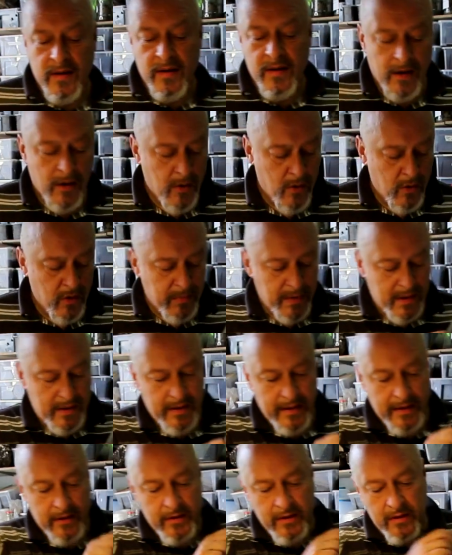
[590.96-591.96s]
the whole
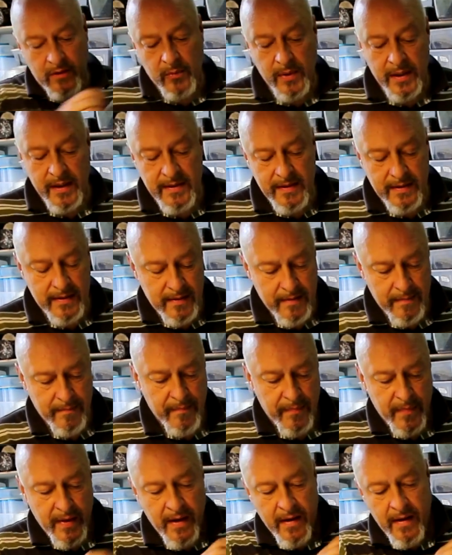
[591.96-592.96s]
material with
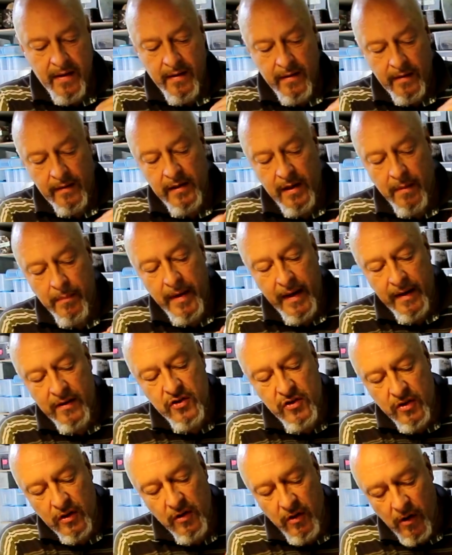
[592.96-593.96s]
the
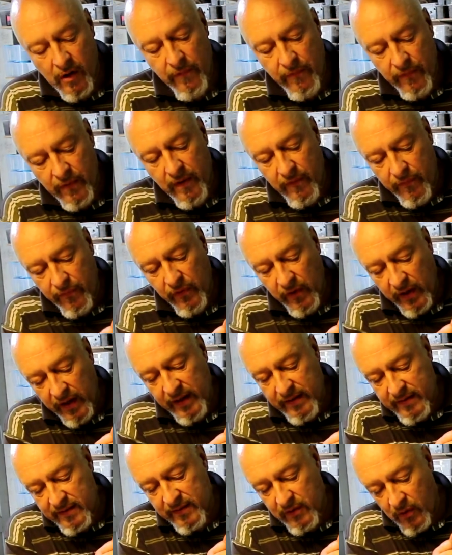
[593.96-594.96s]
mixture of
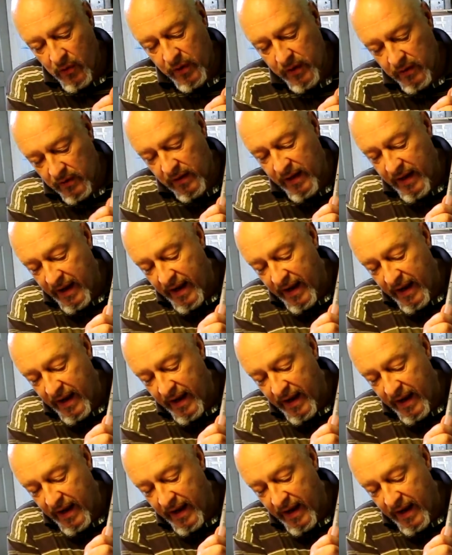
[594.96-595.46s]
flake soil